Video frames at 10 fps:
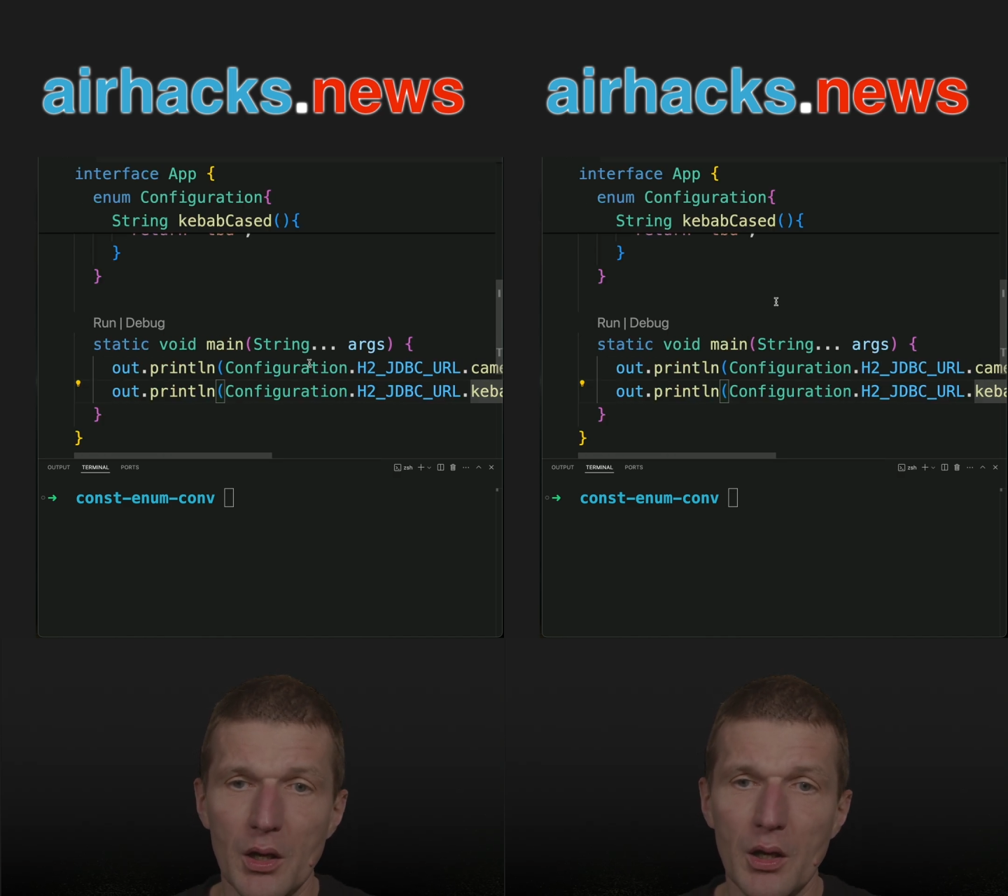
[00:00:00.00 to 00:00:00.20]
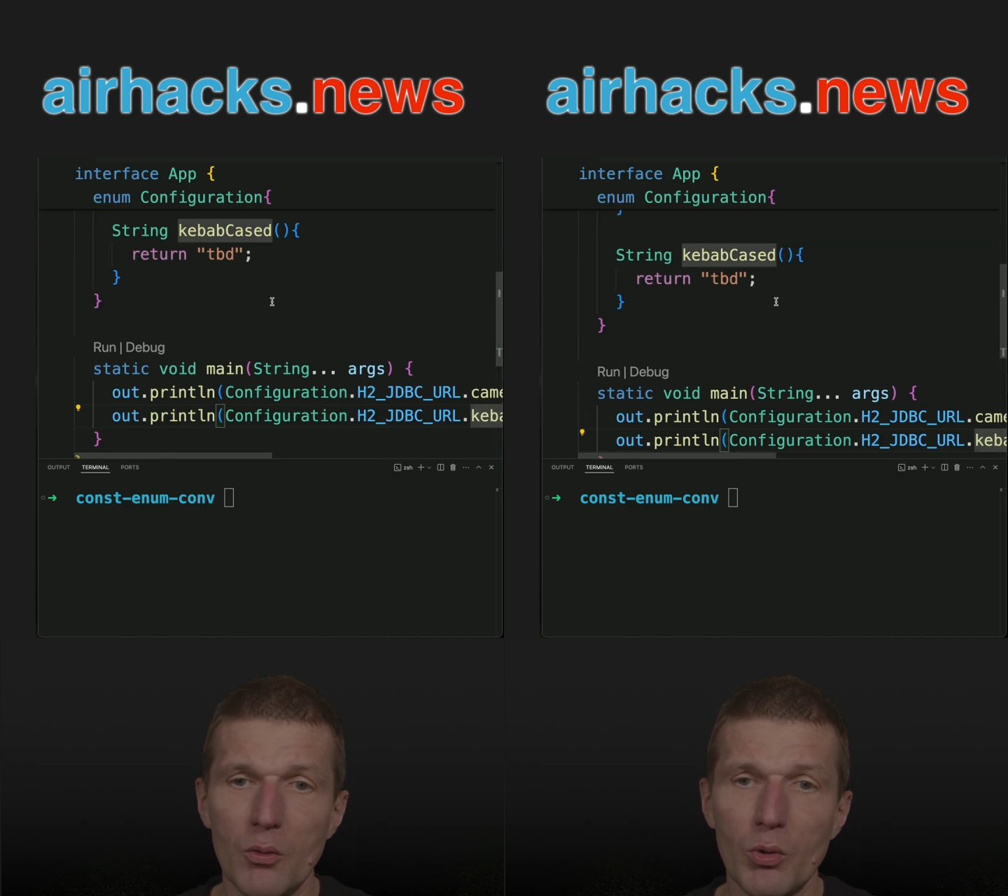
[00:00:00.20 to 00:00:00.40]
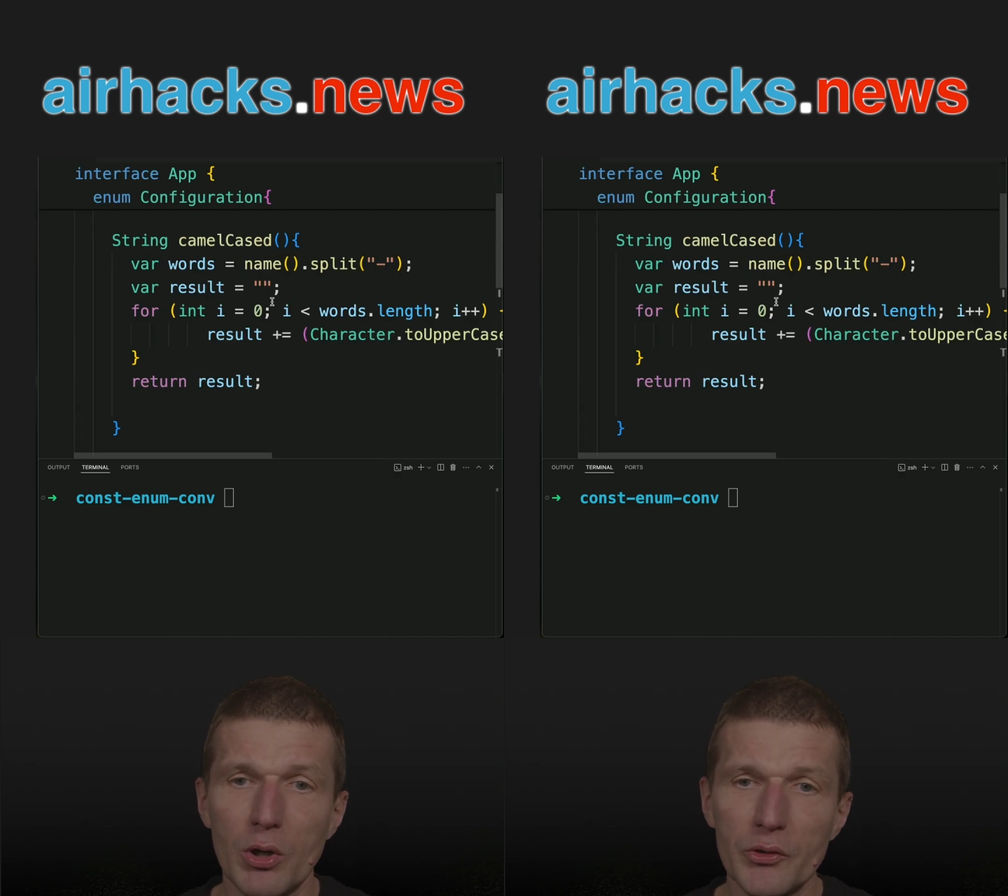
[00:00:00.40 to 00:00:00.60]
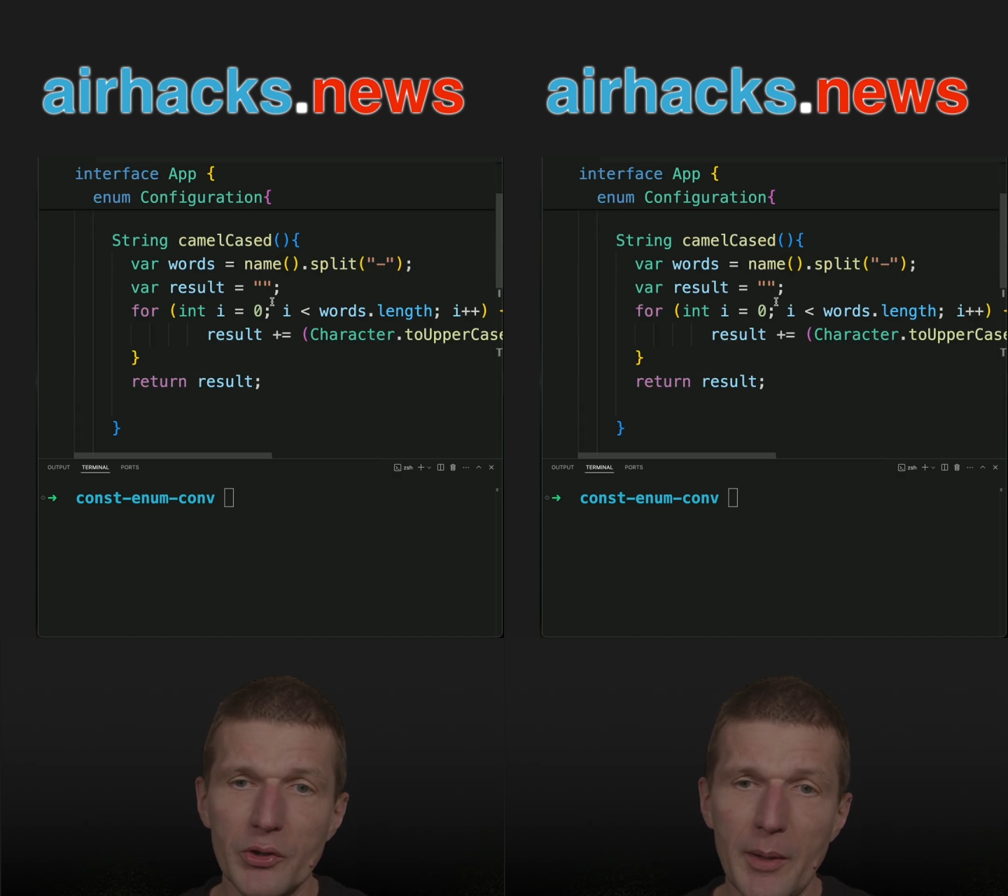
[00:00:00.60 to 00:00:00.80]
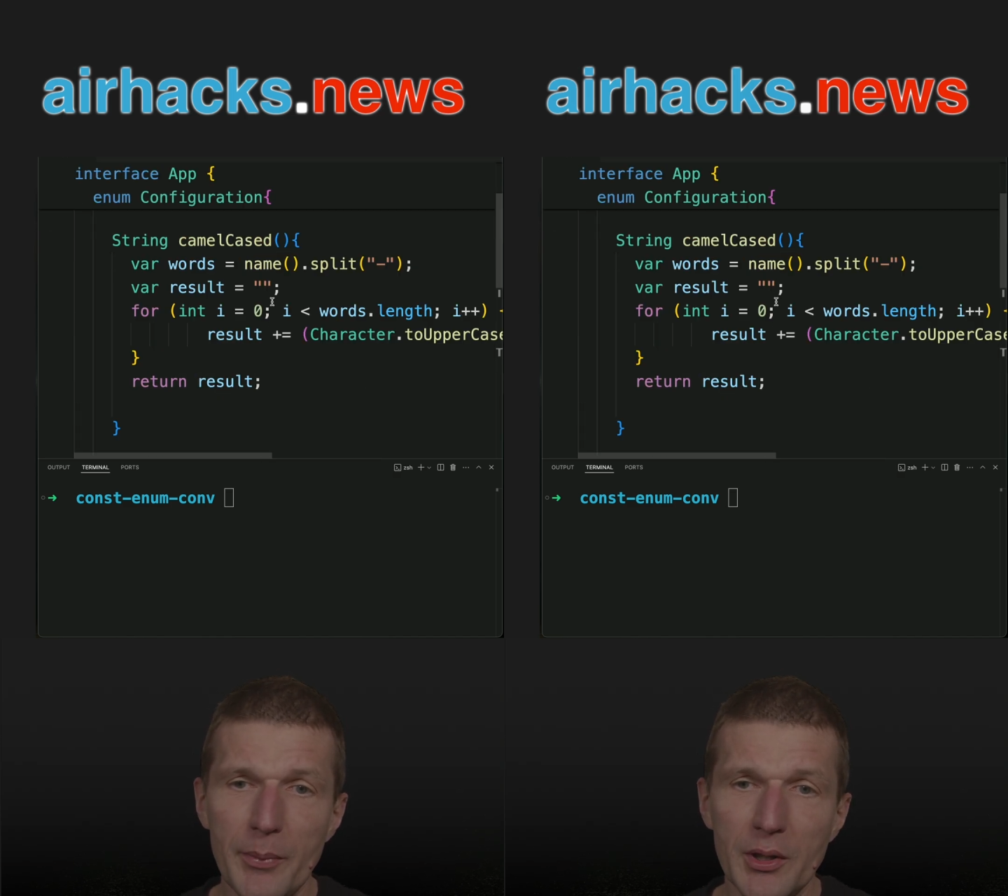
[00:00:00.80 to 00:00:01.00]
What
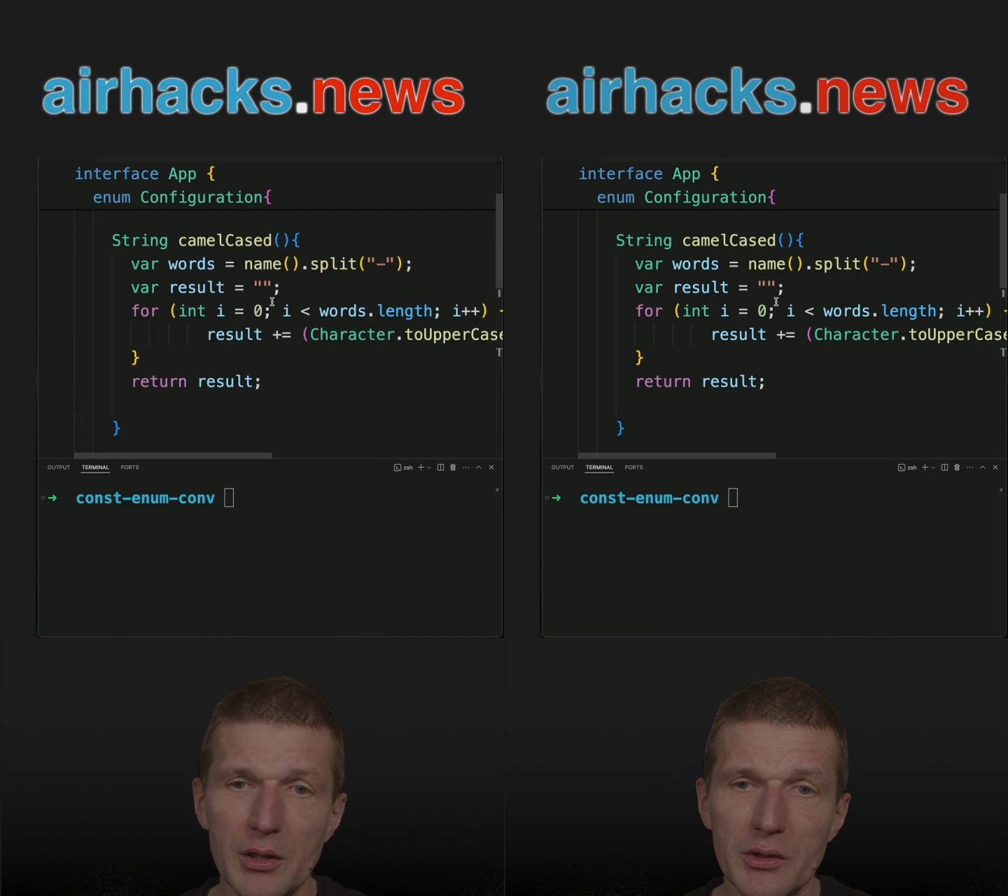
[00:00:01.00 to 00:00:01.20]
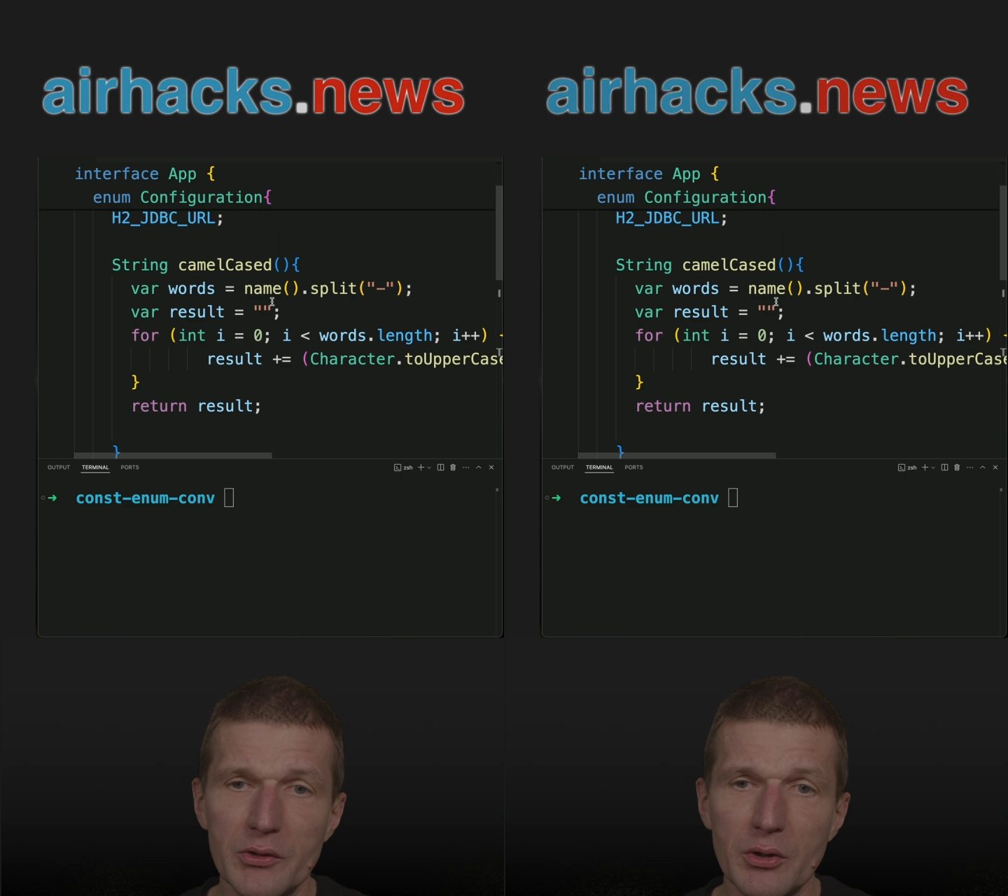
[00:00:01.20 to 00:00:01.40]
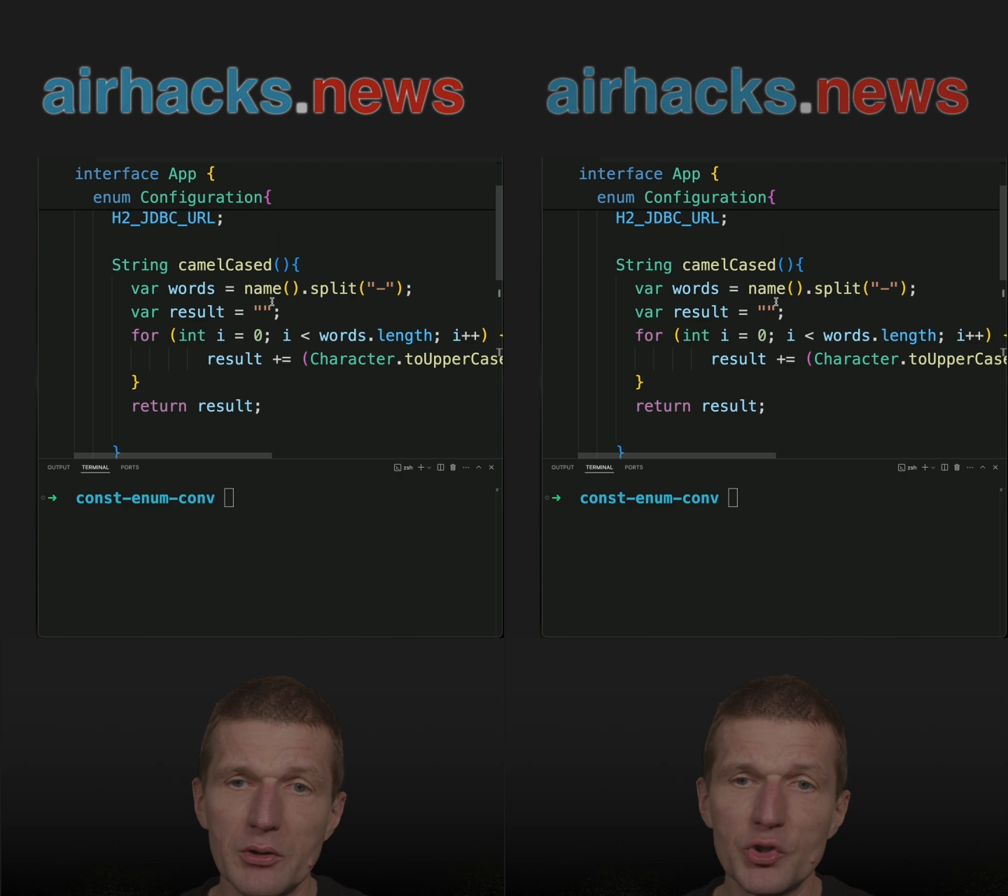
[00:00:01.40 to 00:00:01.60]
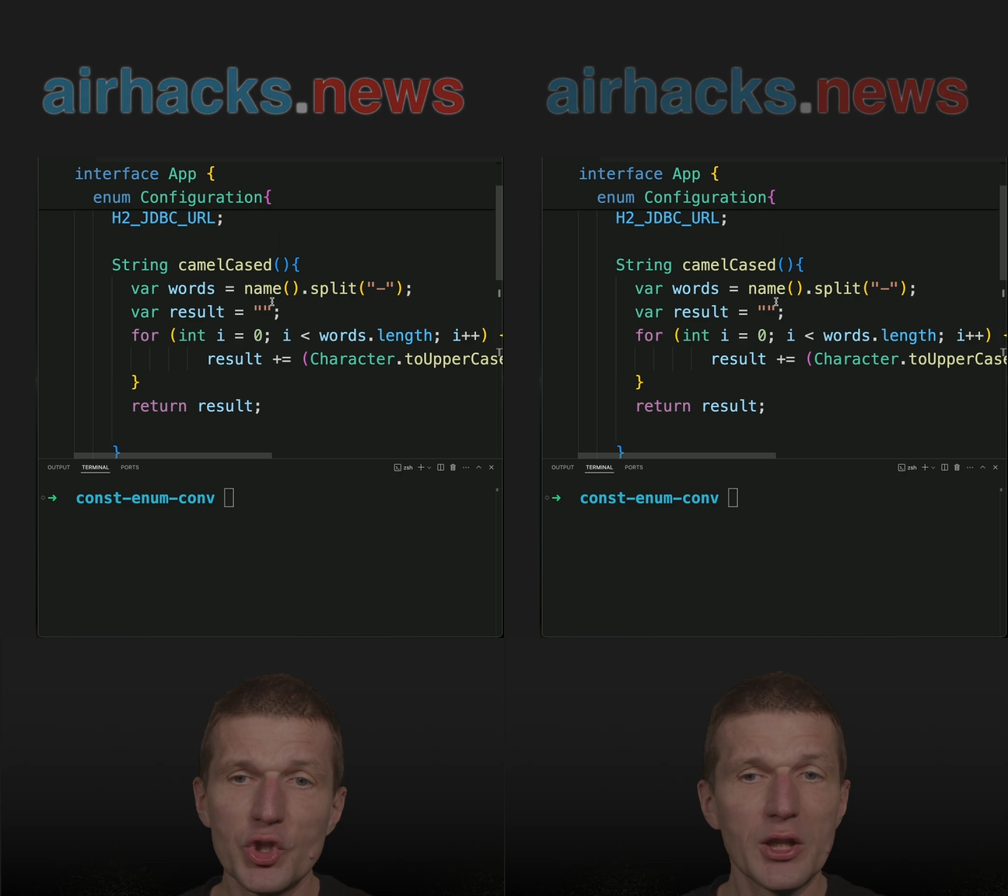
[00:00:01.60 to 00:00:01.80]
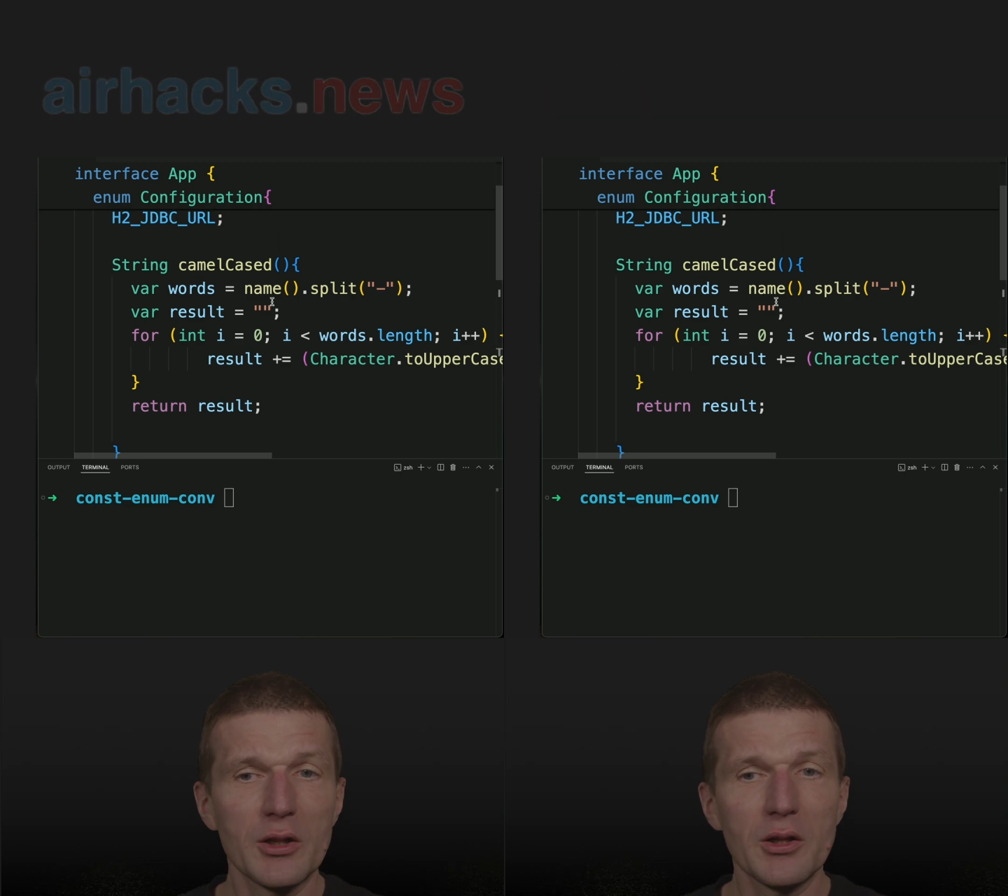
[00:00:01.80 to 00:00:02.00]
also happened is on this
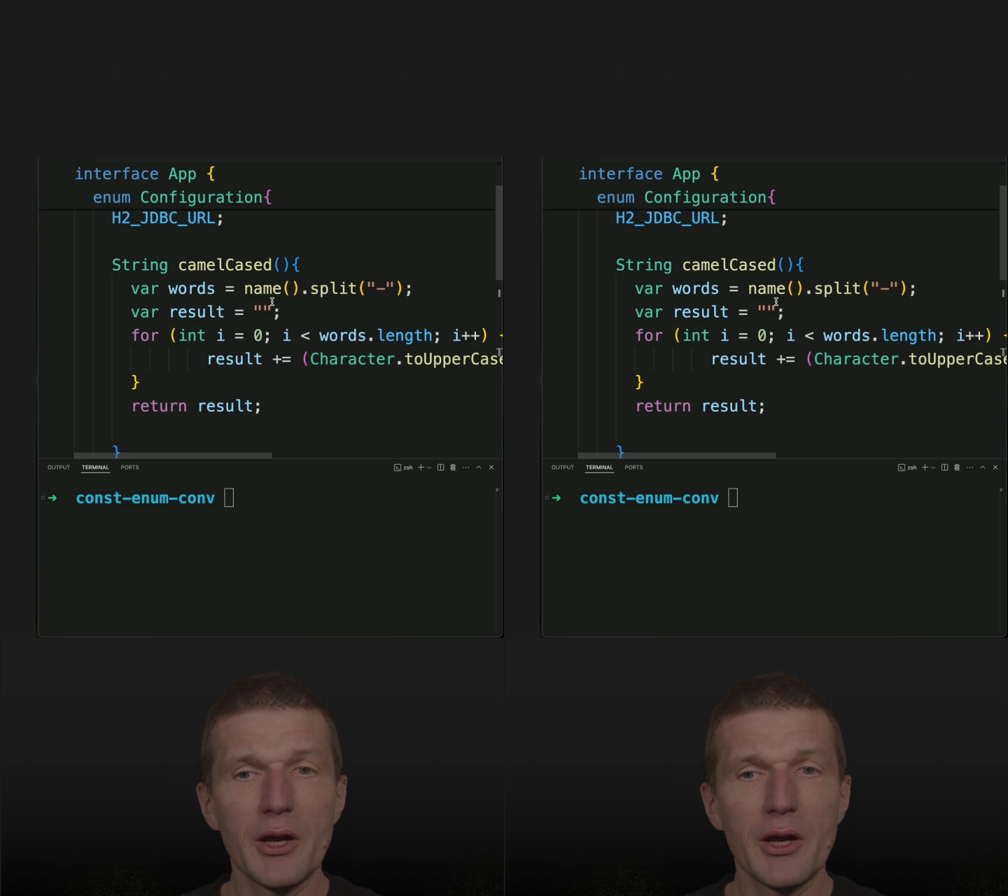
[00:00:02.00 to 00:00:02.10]
channel,